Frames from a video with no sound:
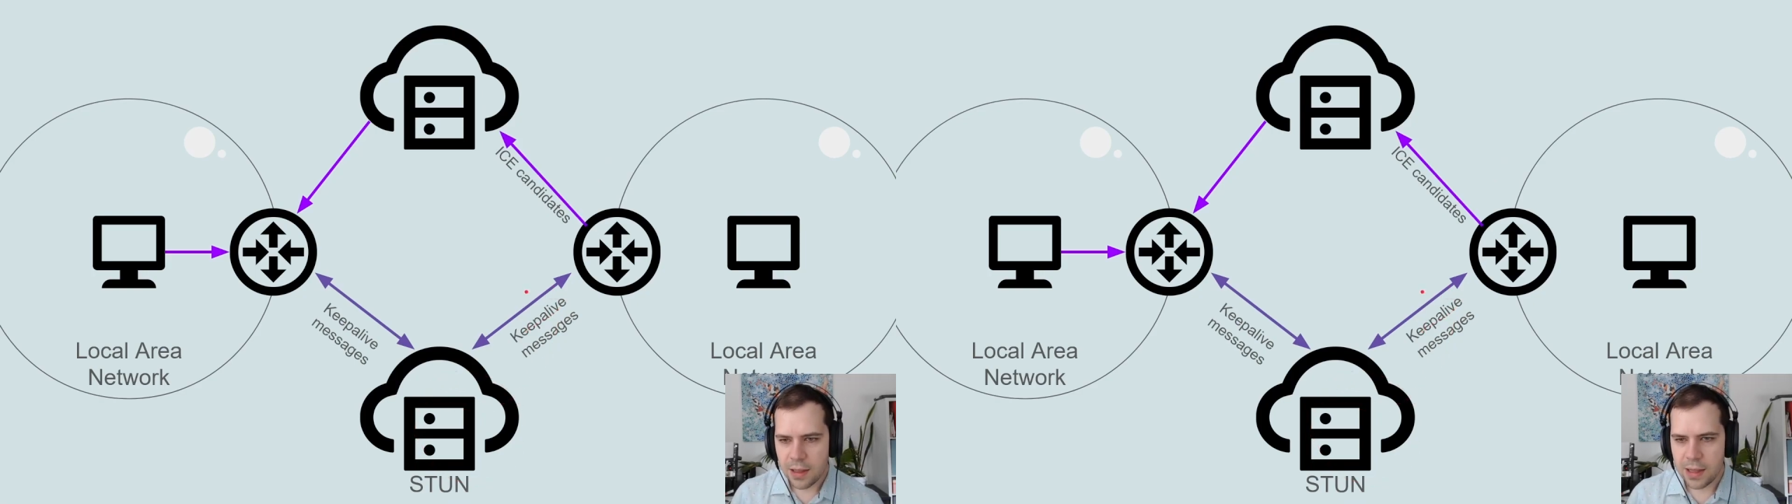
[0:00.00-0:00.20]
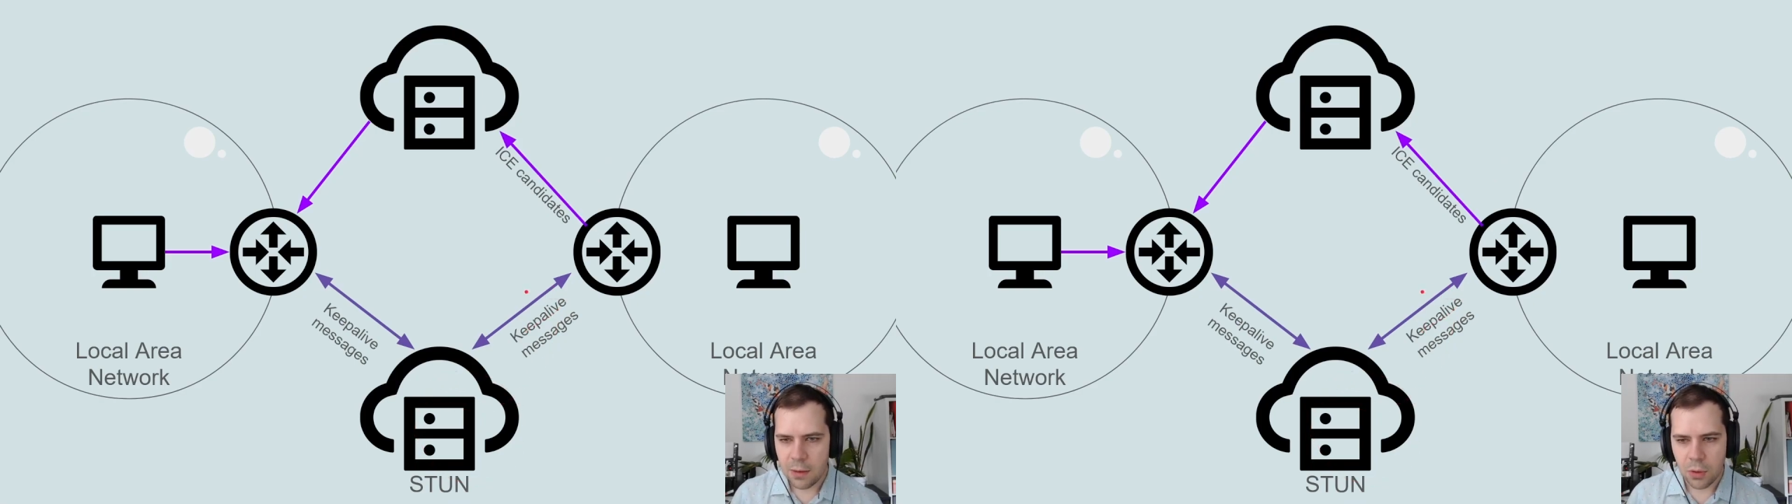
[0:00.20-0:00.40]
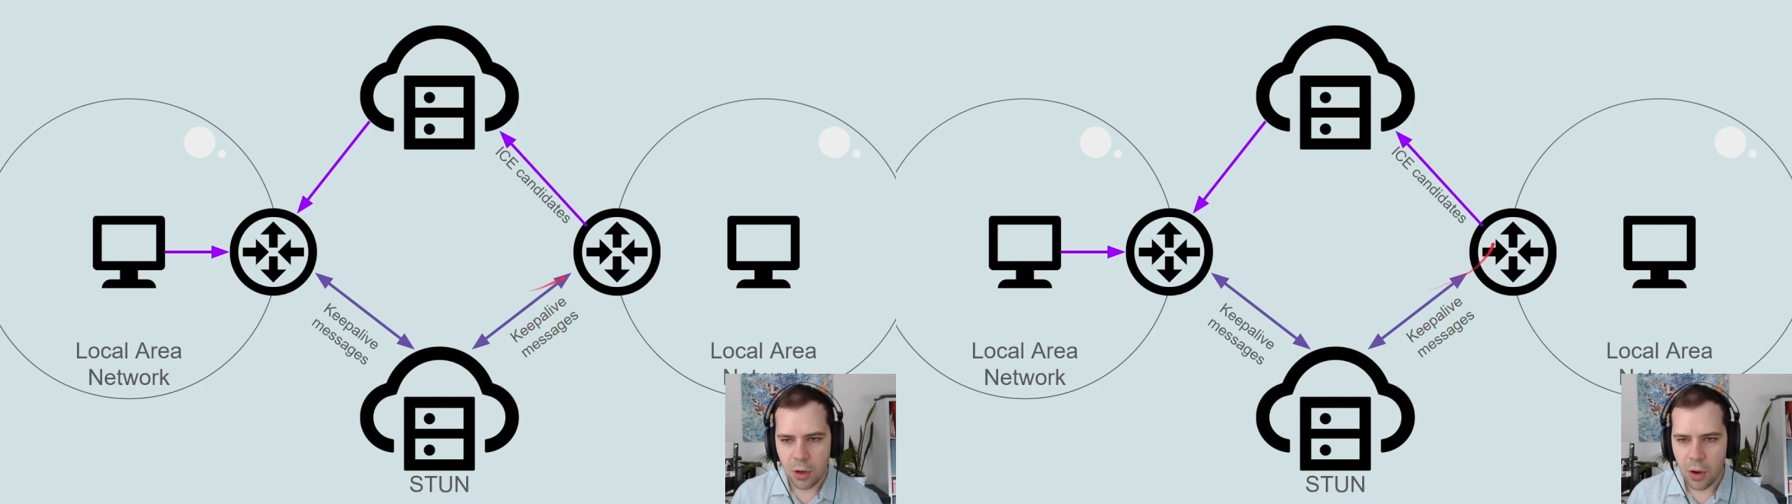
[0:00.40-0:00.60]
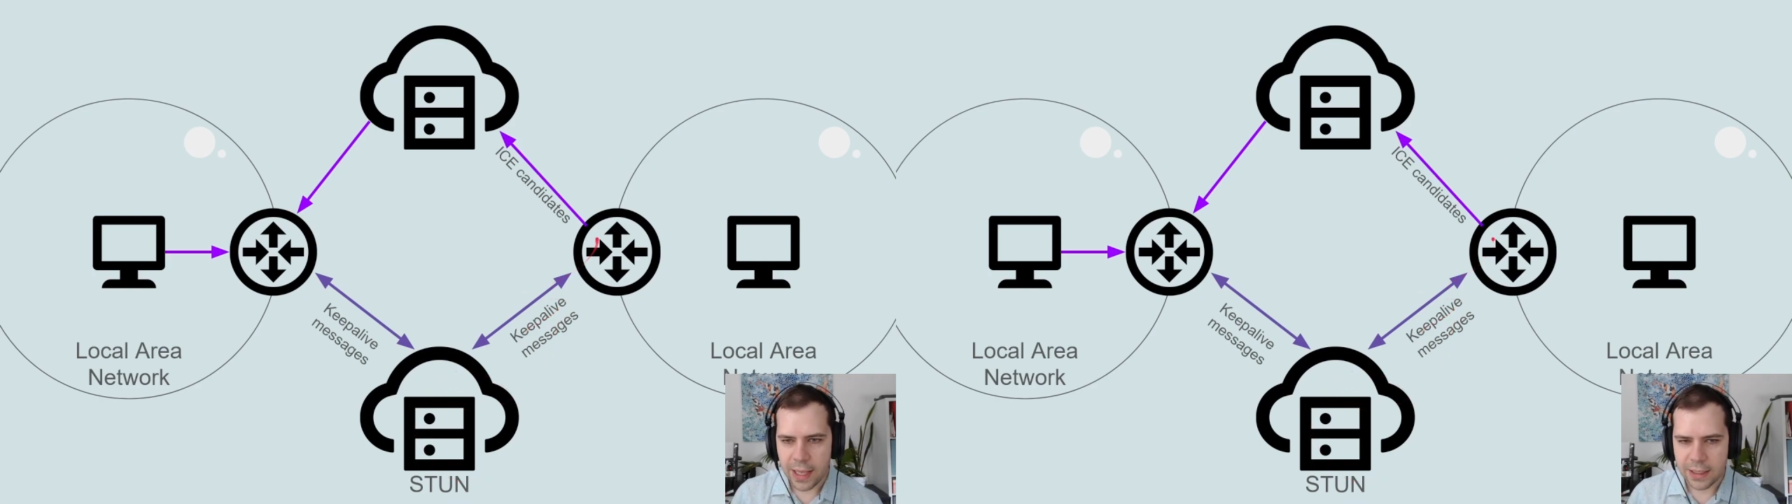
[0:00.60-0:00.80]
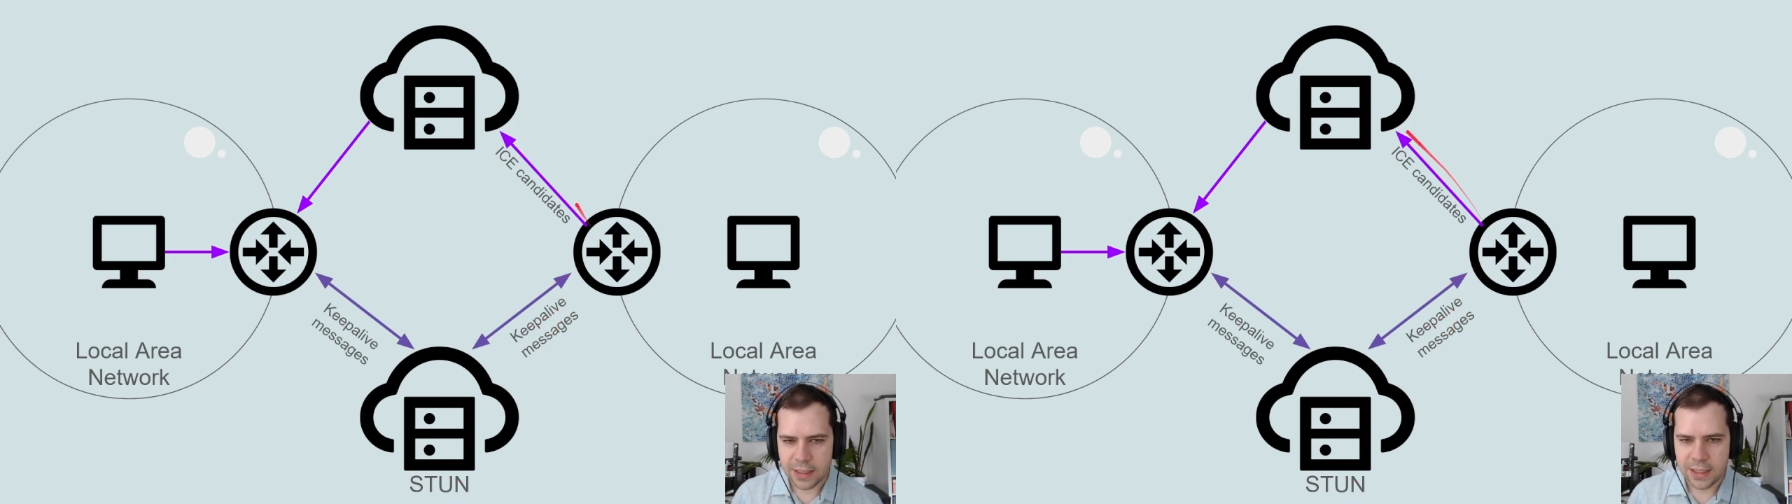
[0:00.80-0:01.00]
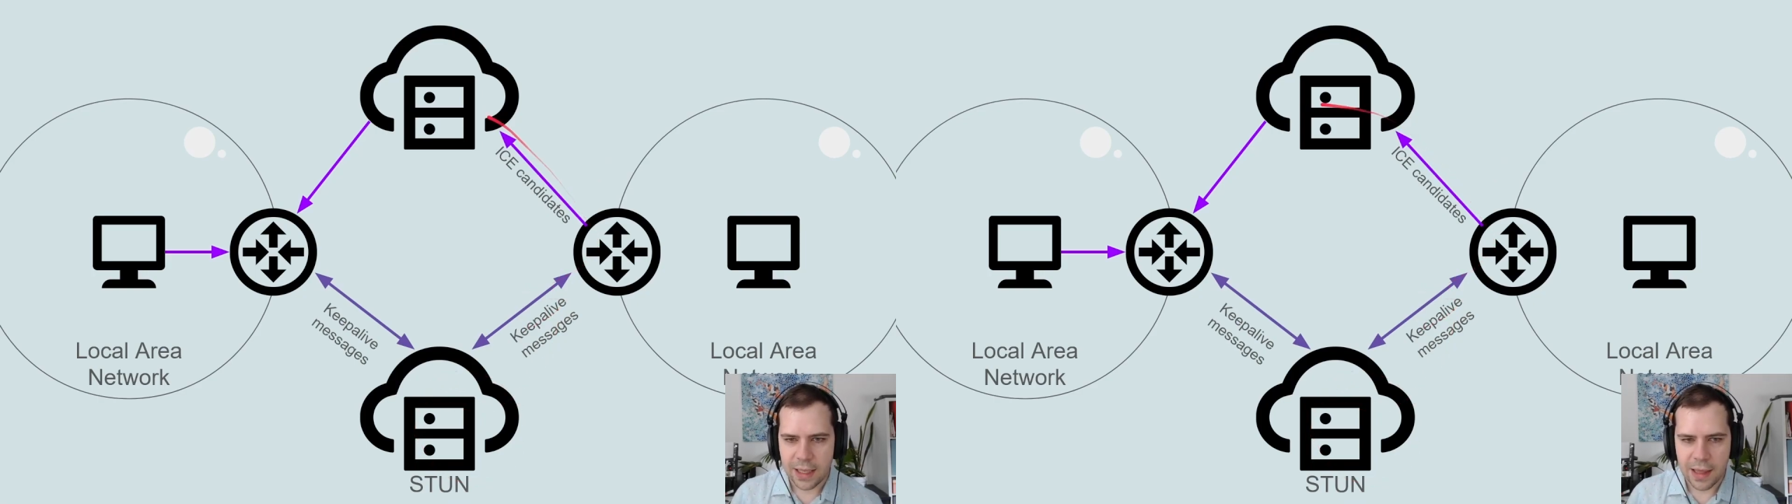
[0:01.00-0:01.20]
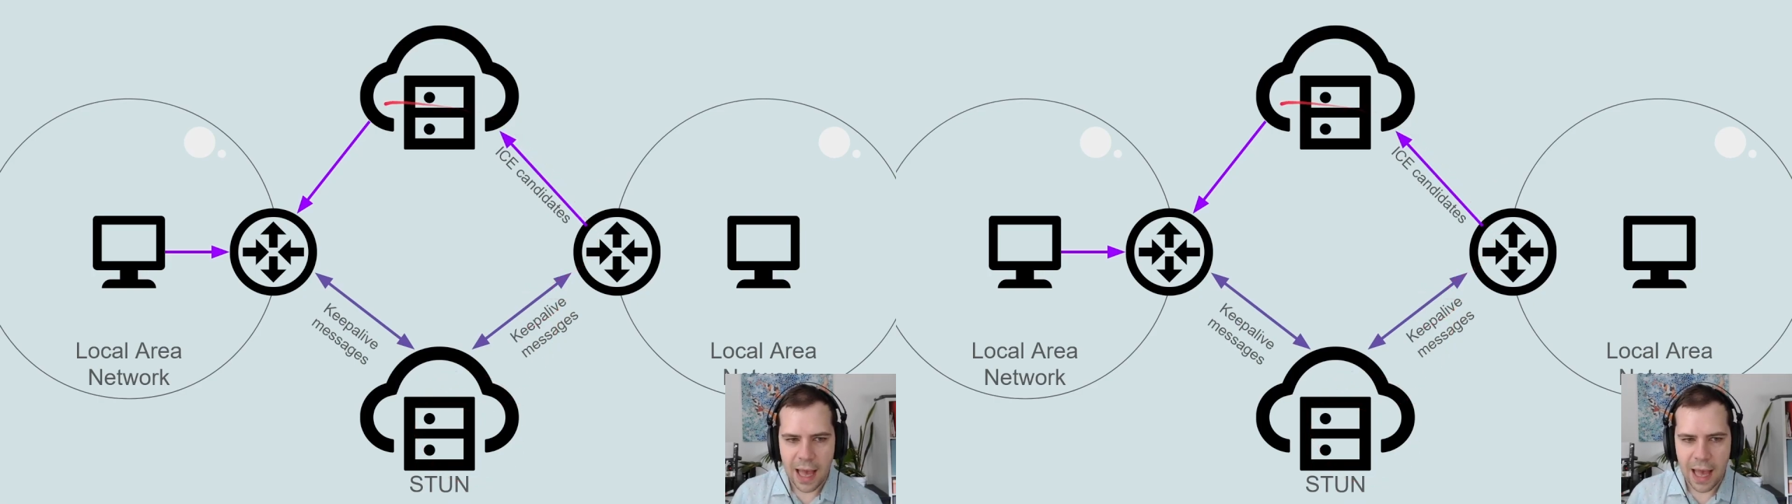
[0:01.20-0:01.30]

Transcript: They will go ahead and send